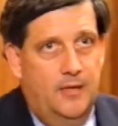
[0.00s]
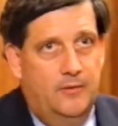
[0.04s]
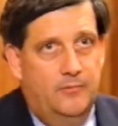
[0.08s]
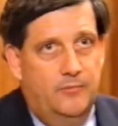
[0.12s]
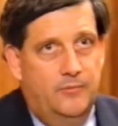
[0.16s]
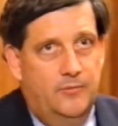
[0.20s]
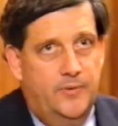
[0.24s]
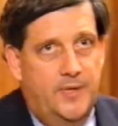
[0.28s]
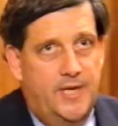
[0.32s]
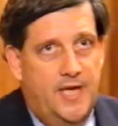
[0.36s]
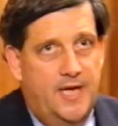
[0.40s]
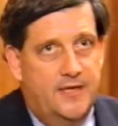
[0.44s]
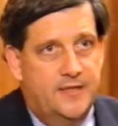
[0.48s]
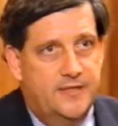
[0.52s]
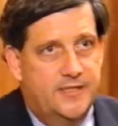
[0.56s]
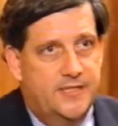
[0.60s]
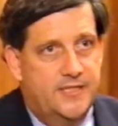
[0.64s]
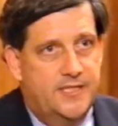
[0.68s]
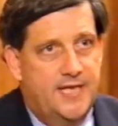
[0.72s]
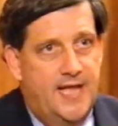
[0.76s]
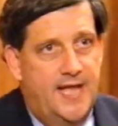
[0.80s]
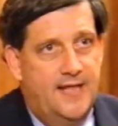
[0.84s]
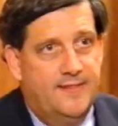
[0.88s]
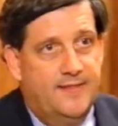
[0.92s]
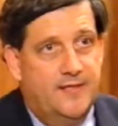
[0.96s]
We
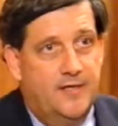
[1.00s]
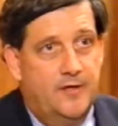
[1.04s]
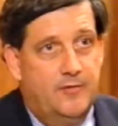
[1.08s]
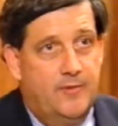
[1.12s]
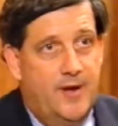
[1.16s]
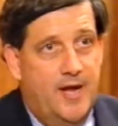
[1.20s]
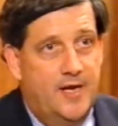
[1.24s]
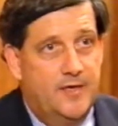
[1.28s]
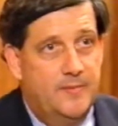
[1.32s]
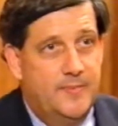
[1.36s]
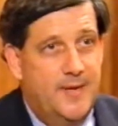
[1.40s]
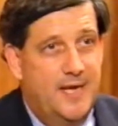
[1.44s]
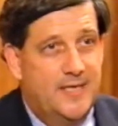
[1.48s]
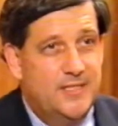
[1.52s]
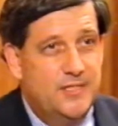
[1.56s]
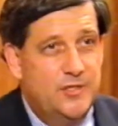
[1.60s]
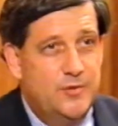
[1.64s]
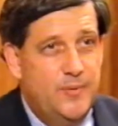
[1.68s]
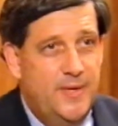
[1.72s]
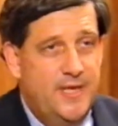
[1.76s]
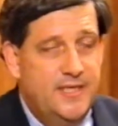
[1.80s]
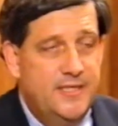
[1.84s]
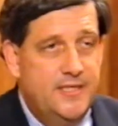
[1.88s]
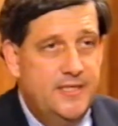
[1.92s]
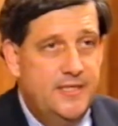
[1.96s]
understand that around about
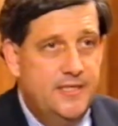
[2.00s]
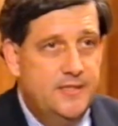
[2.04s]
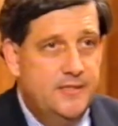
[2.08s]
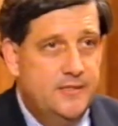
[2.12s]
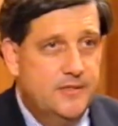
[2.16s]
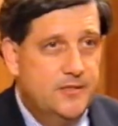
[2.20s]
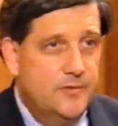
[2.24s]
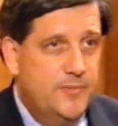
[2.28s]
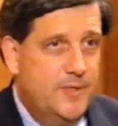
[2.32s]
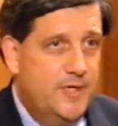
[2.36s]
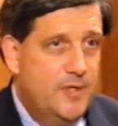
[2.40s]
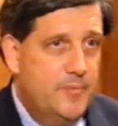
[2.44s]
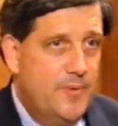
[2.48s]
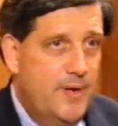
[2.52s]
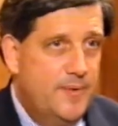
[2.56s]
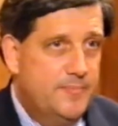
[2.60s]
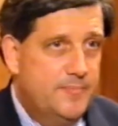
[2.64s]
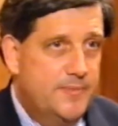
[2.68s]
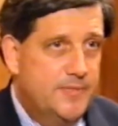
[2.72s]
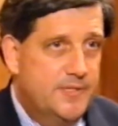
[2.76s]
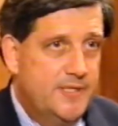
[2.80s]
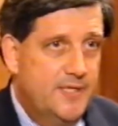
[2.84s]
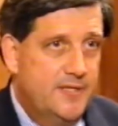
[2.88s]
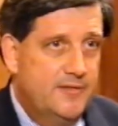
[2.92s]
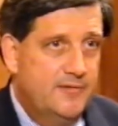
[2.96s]
20 to
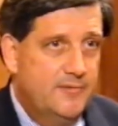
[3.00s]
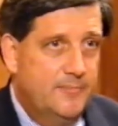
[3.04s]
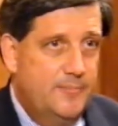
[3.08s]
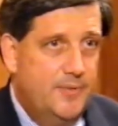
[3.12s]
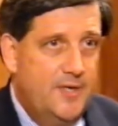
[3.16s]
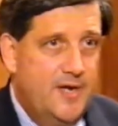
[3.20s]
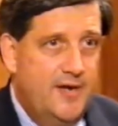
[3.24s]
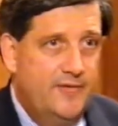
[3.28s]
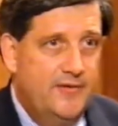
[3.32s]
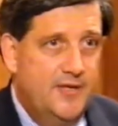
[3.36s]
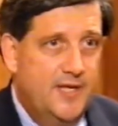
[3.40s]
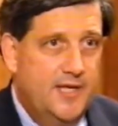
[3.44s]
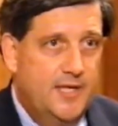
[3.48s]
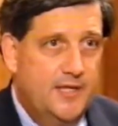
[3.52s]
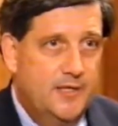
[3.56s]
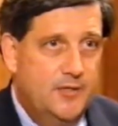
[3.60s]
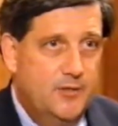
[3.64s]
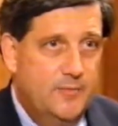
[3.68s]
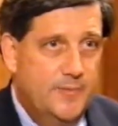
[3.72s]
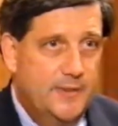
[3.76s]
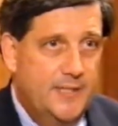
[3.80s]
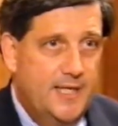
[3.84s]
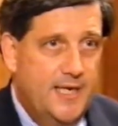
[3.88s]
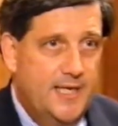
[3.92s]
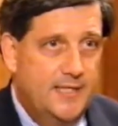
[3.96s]
21% of the private
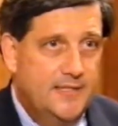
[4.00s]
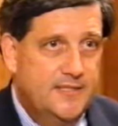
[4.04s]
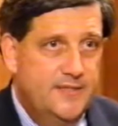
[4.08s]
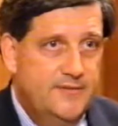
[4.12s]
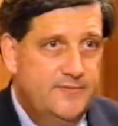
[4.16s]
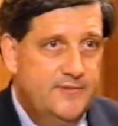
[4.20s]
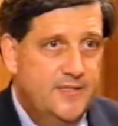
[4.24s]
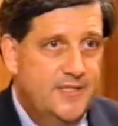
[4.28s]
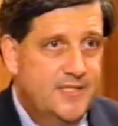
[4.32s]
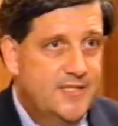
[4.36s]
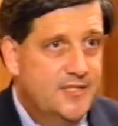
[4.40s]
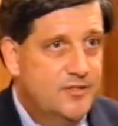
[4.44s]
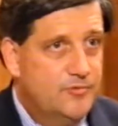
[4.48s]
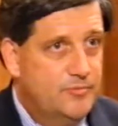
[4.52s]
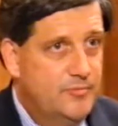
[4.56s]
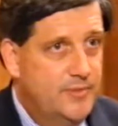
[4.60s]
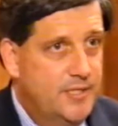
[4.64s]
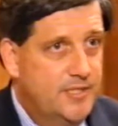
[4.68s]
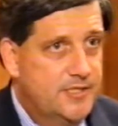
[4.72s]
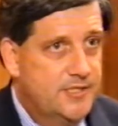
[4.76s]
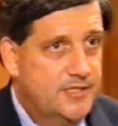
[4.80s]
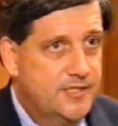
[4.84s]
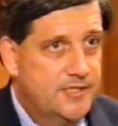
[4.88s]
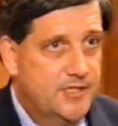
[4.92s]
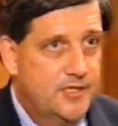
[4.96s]
economic activity is
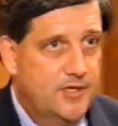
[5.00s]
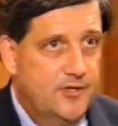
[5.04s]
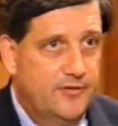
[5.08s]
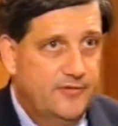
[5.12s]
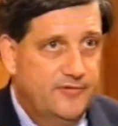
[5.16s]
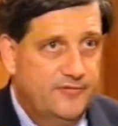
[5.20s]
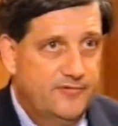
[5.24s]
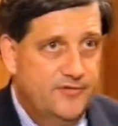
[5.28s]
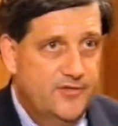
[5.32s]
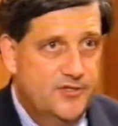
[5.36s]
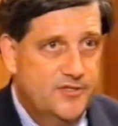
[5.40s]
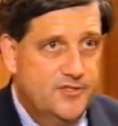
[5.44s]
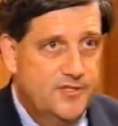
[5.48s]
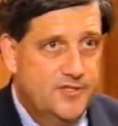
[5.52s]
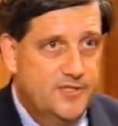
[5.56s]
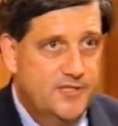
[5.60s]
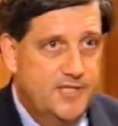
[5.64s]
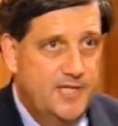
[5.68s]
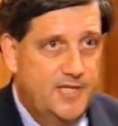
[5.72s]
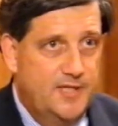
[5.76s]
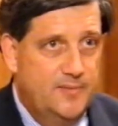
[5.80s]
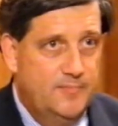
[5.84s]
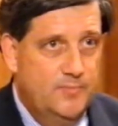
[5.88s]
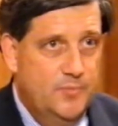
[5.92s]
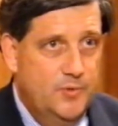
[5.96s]
registered on the first and
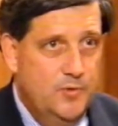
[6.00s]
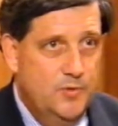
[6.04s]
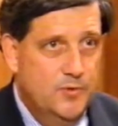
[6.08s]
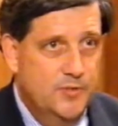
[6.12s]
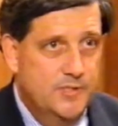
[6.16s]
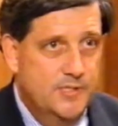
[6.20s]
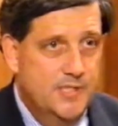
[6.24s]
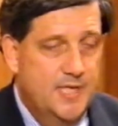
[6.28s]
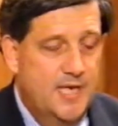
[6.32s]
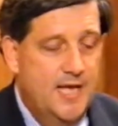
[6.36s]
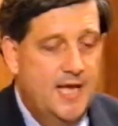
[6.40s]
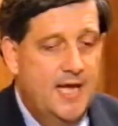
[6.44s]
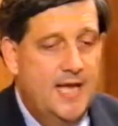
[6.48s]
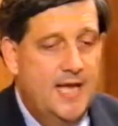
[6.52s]
second boards.